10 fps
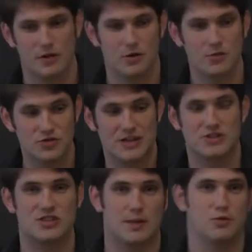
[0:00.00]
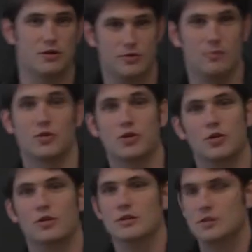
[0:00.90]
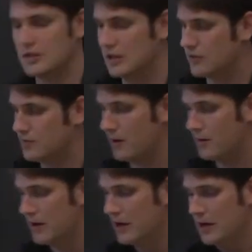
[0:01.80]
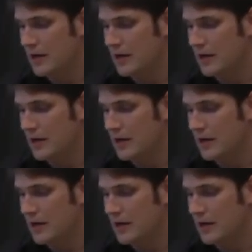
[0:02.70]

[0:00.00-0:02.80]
variables that is separate from their current Git repo.